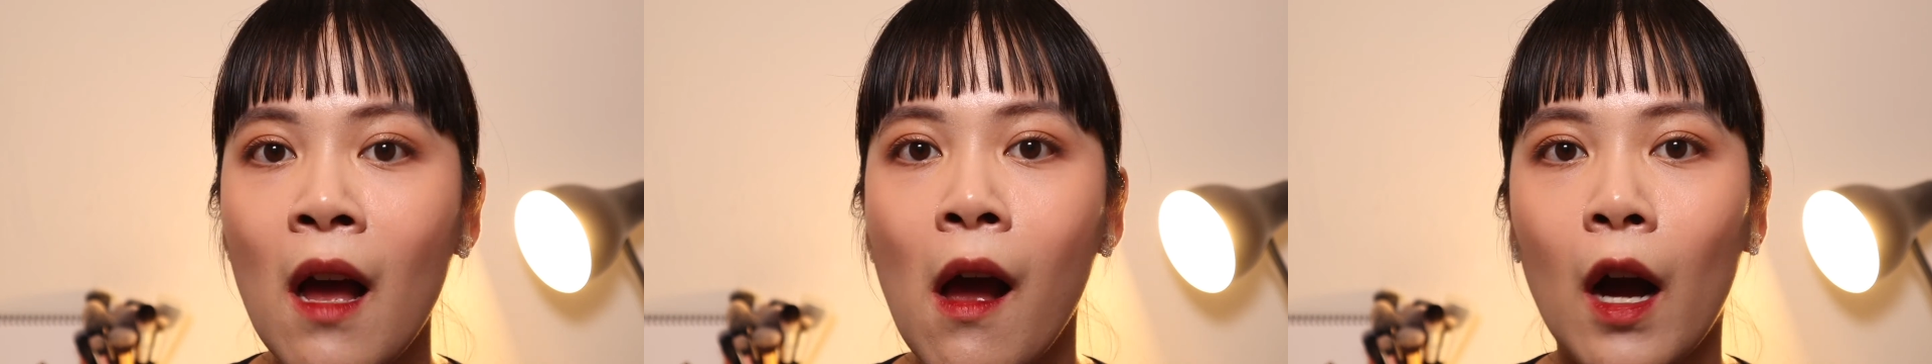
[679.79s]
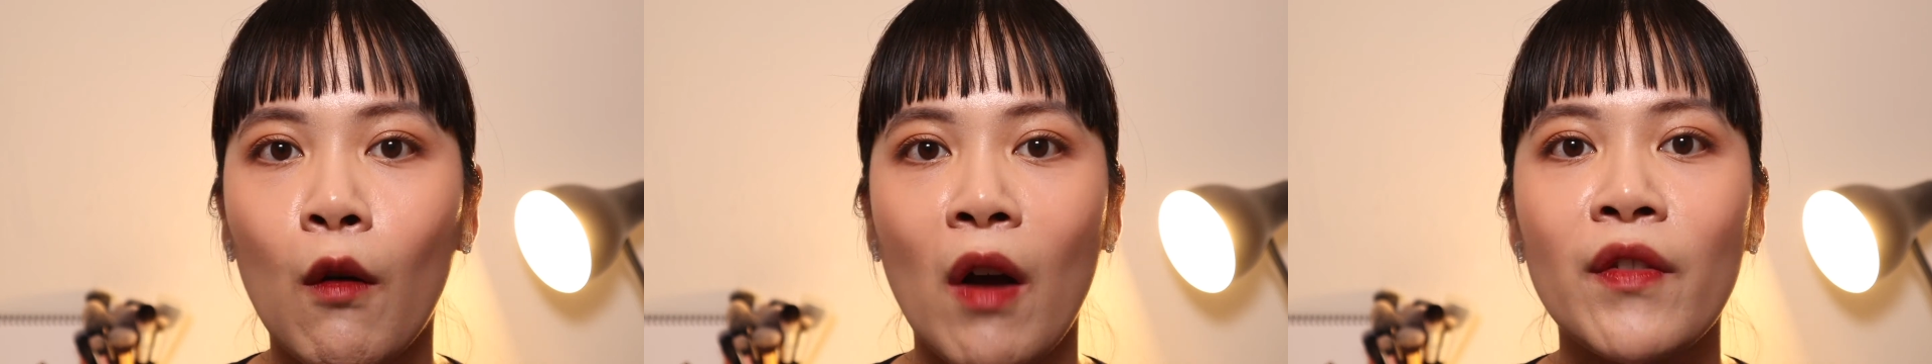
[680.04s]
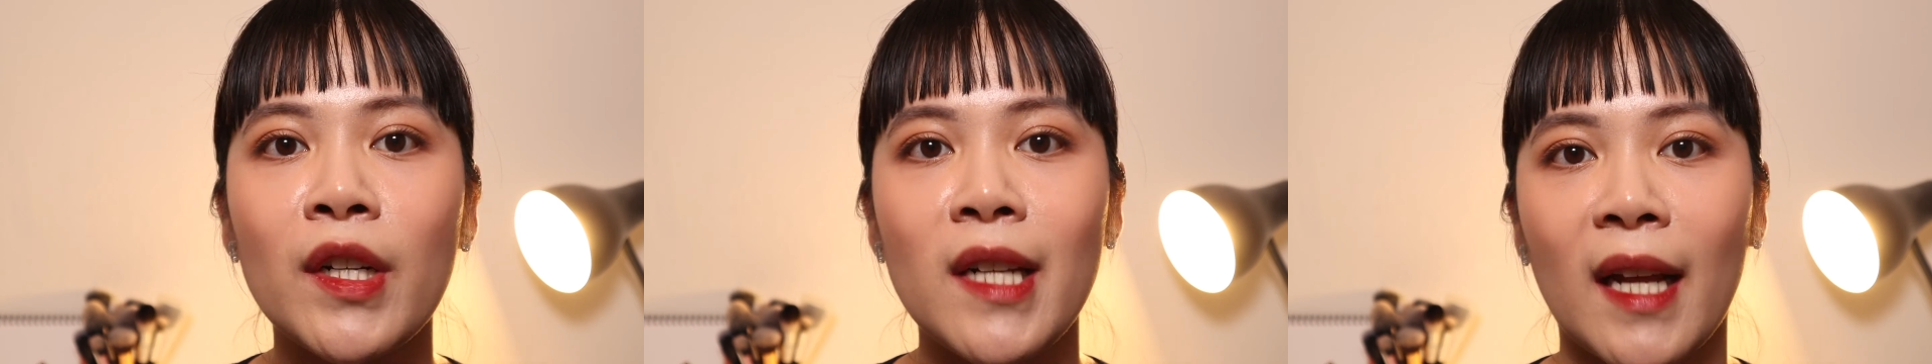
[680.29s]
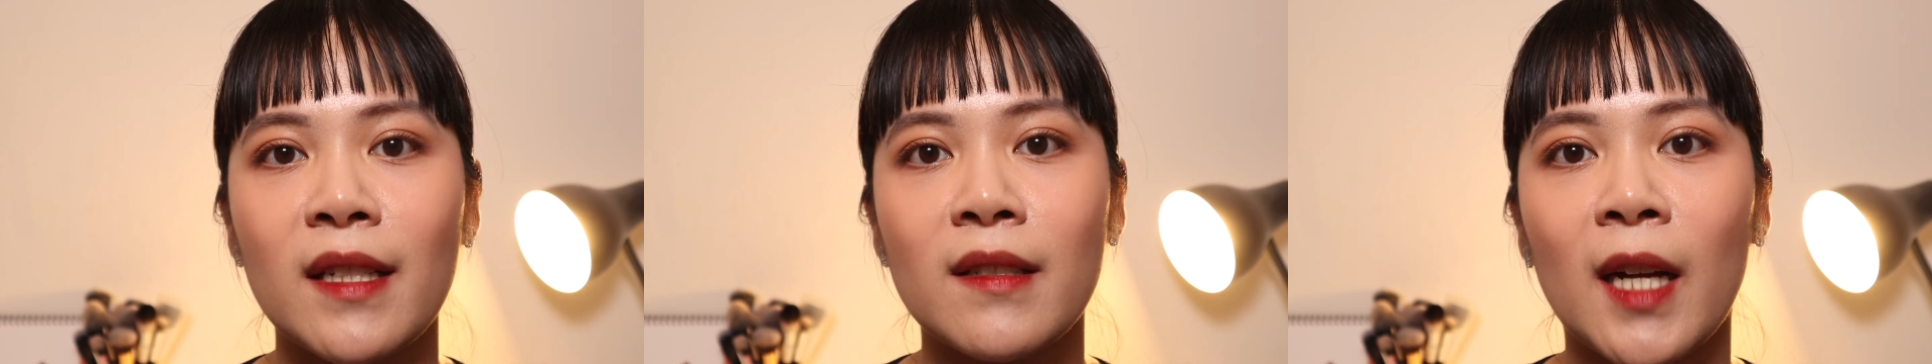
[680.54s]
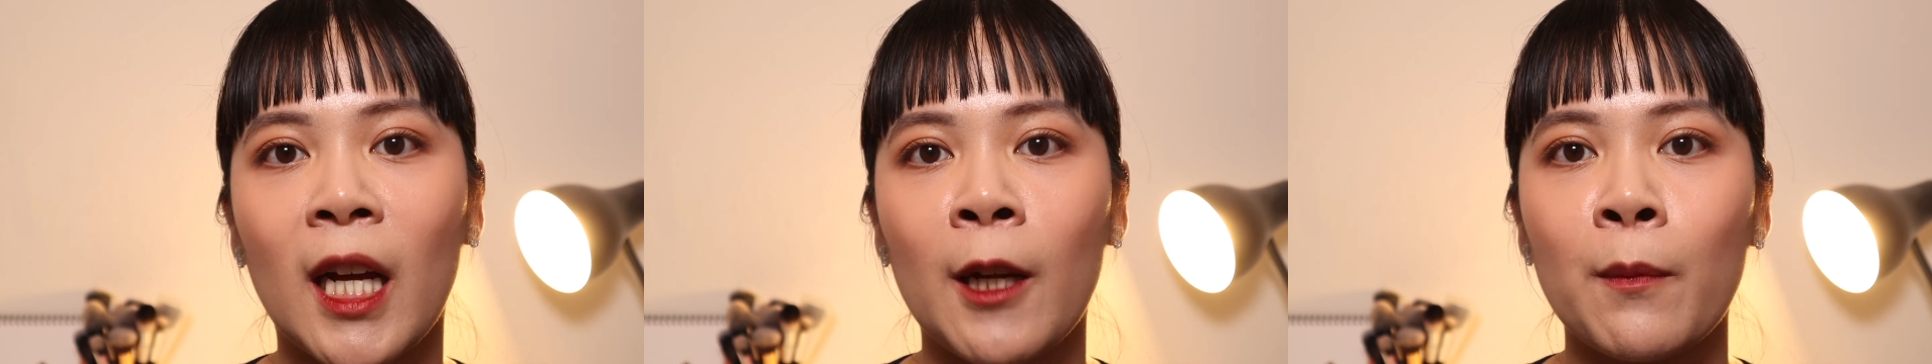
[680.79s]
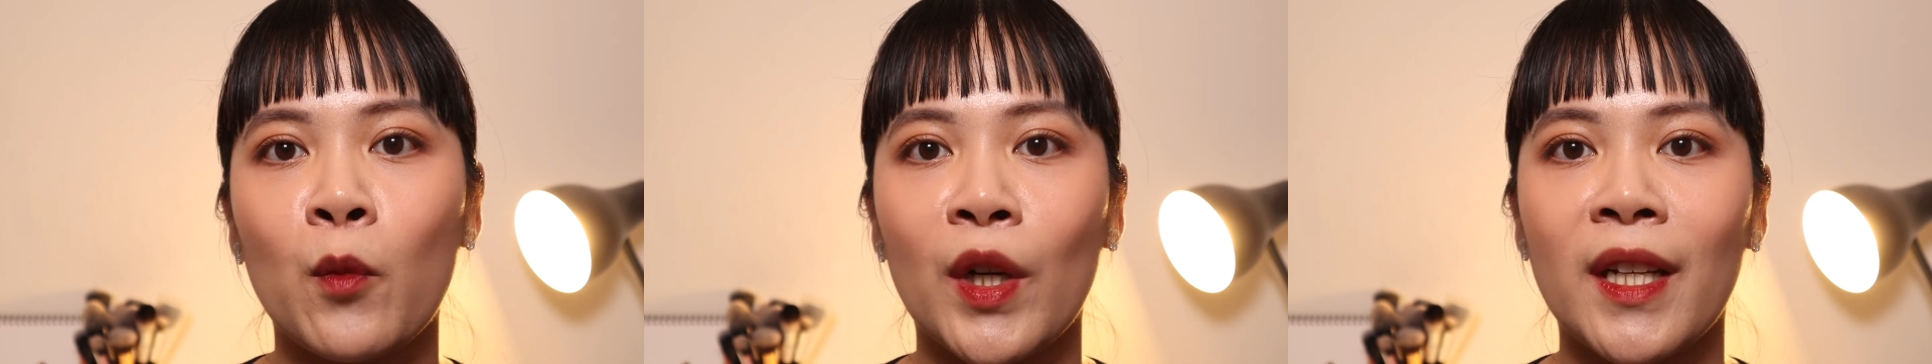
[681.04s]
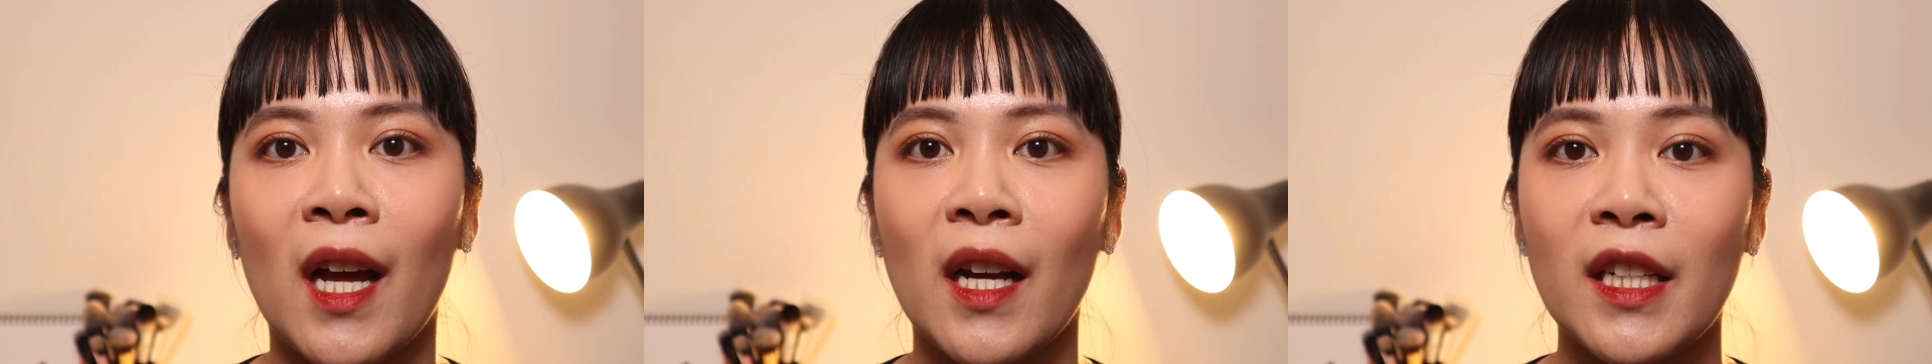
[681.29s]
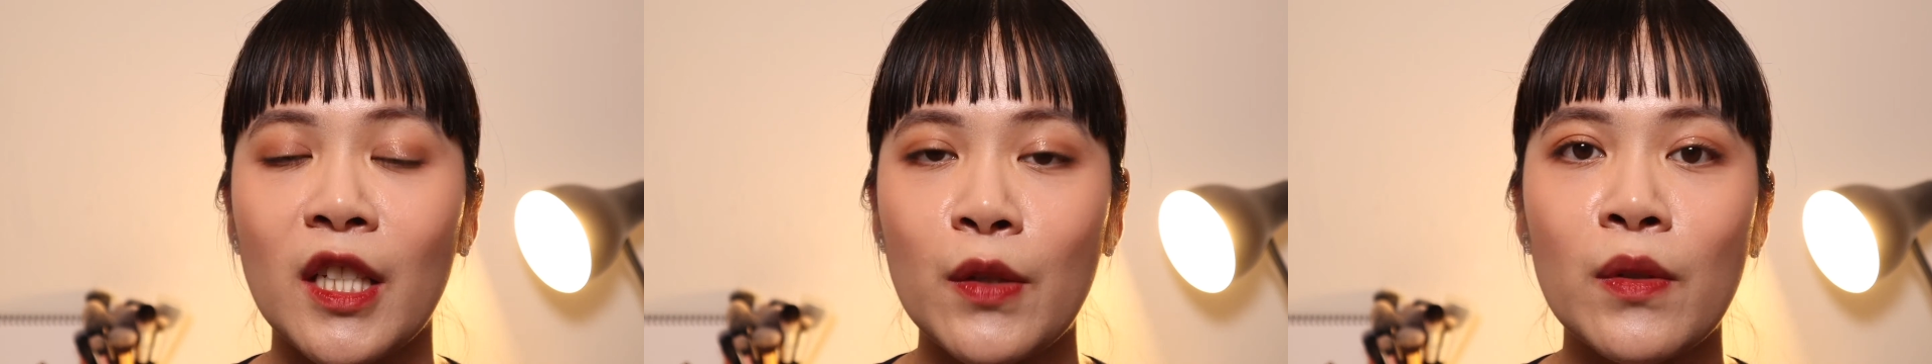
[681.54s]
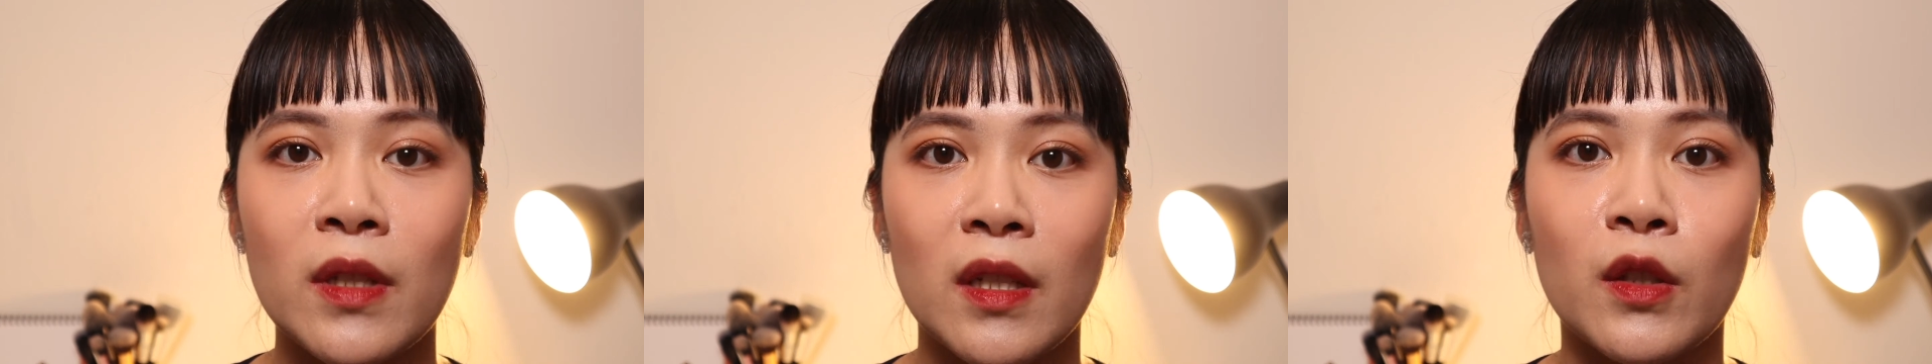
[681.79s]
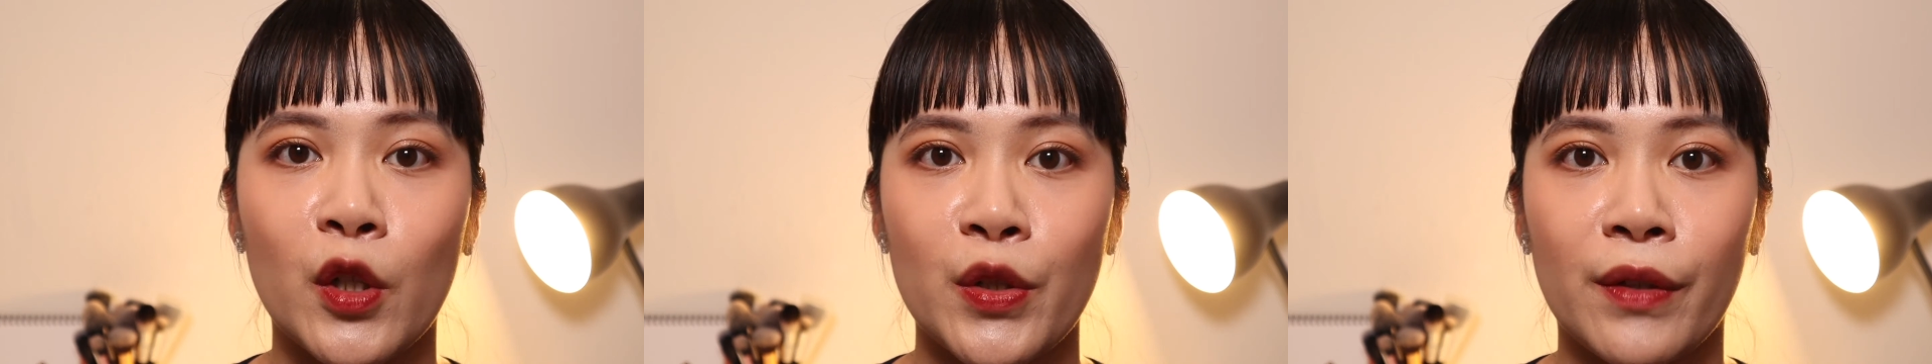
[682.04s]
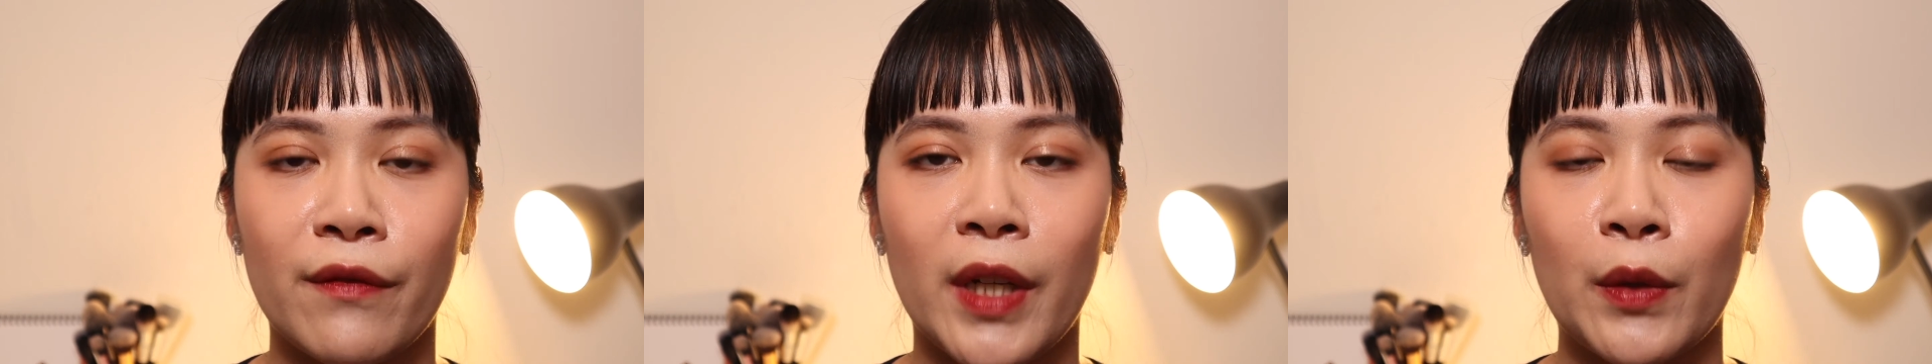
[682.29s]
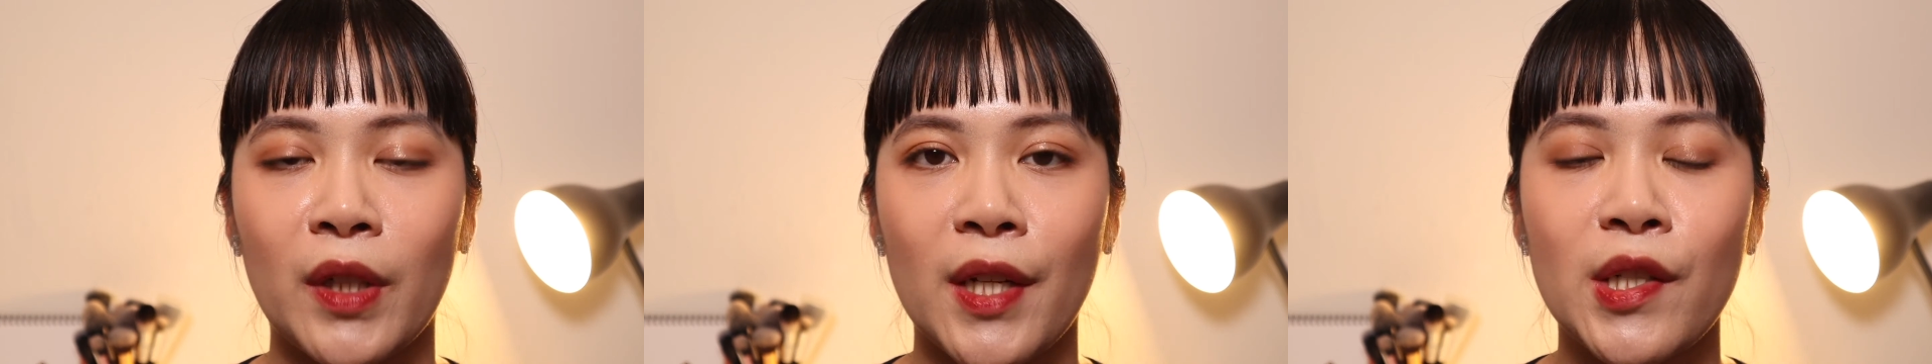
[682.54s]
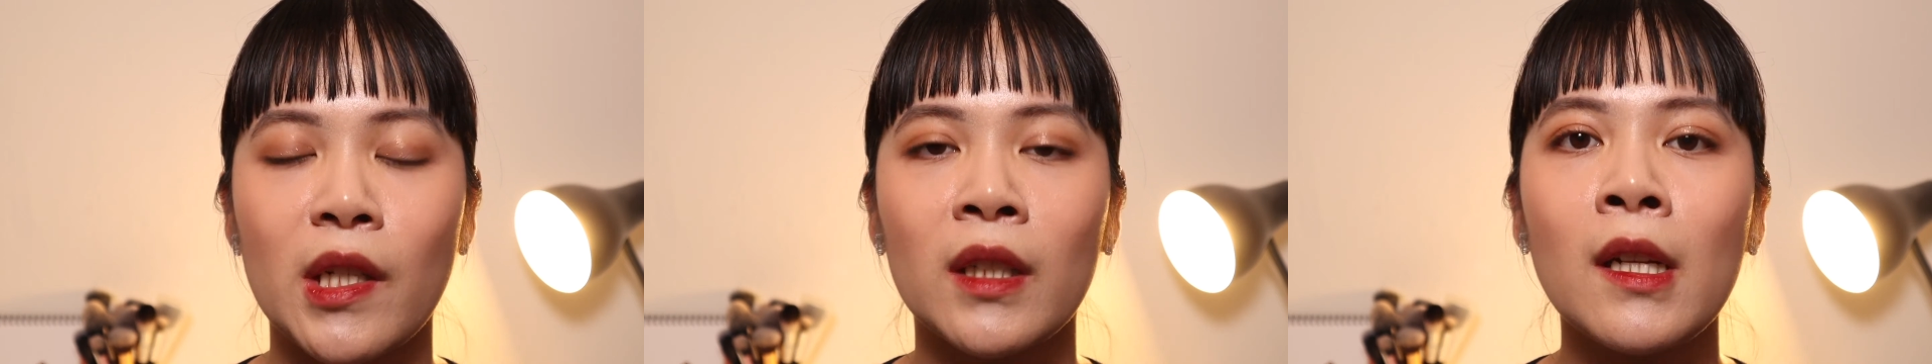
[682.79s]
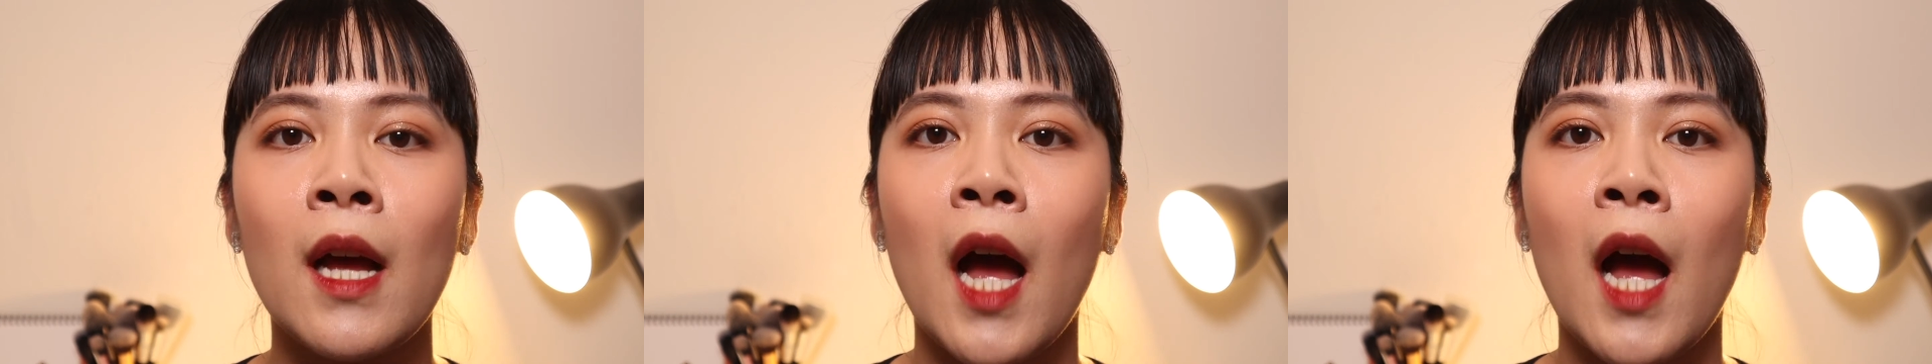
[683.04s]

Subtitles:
However, next time when I use this cushion foundation,